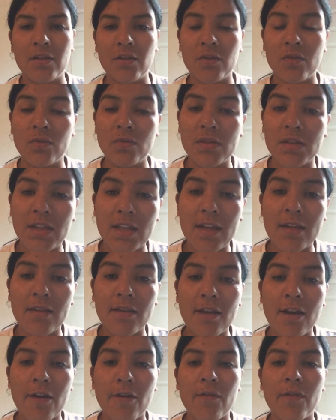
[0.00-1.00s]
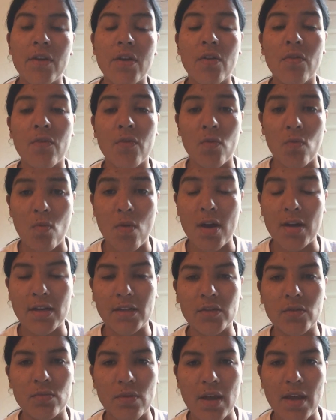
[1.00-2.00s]
and to stand up for what
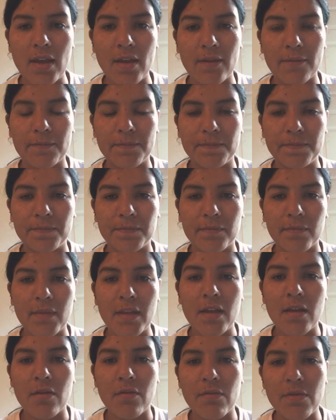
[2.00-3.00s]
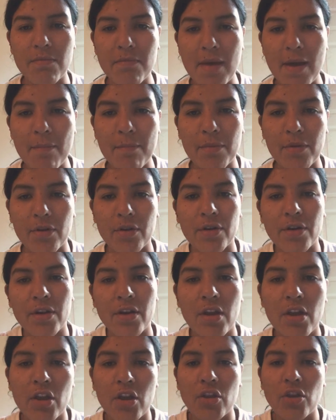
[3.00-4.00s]
is right. Remember,
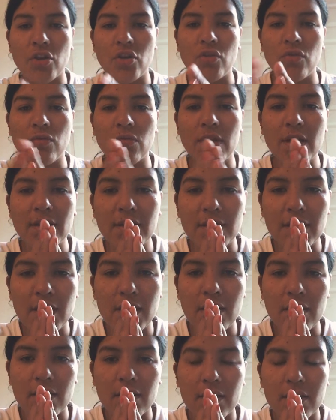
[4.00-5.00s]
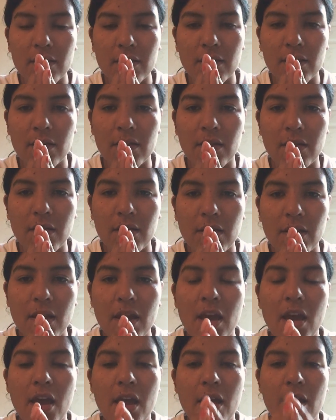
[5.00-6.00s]
unity
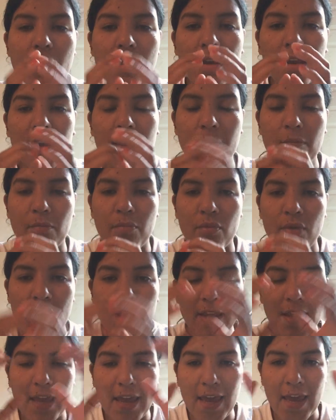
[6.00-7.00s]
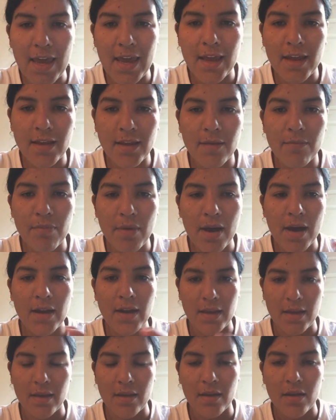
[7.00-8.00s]
can break
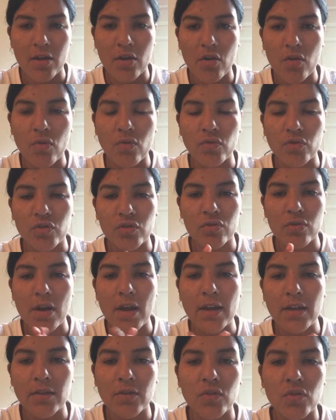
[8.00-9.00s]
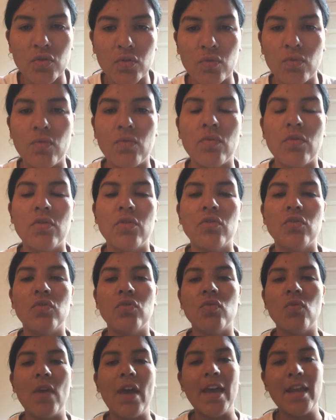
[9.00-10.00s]
anybody who's trying to
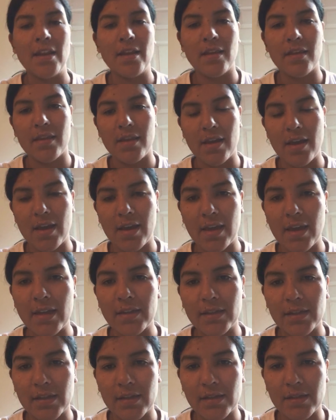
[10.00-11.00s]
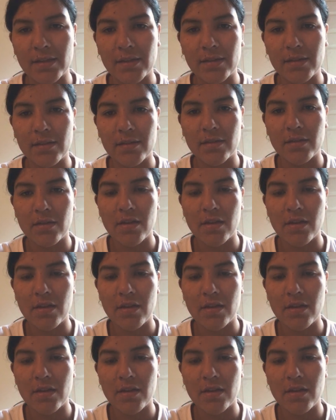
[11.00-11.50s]
do anything against us.